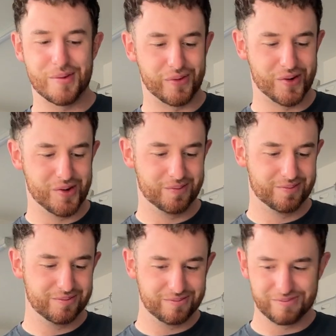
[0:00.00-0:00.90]
before.
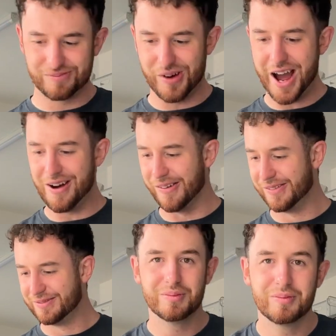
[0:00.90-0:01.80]
Wow.
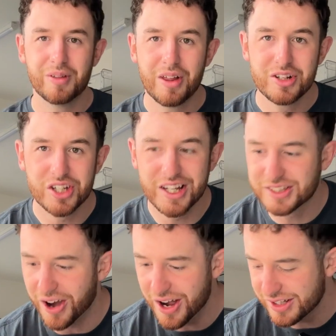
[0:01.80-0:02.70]
Cheers
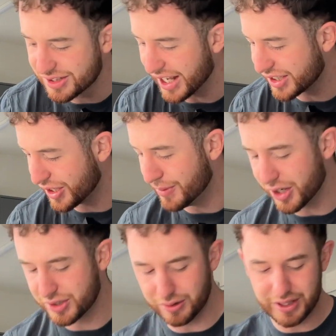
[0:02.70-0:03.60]
guys, thanks so much
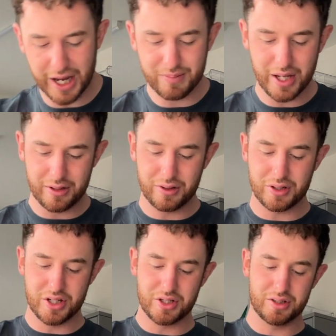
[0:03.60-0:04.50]
to Game Day
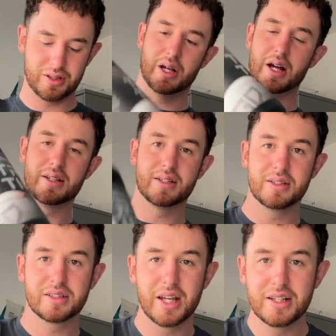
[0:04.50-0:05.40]
Nutrition, as
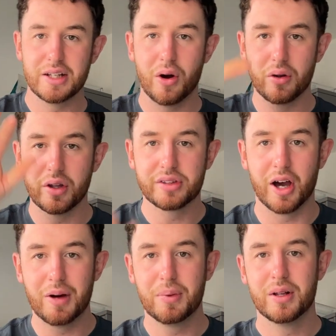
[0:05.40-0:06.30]
stated on the
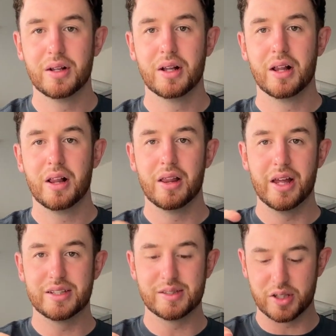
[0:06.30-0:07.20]
tub.
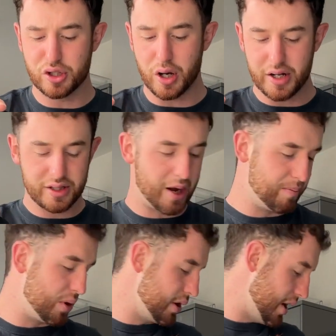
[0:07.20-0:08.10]
This is the Try Time
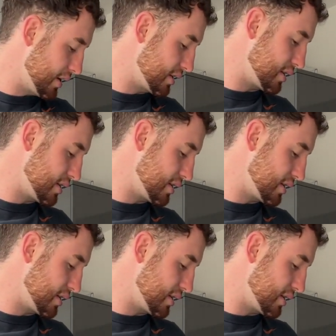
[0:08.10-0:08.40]
product.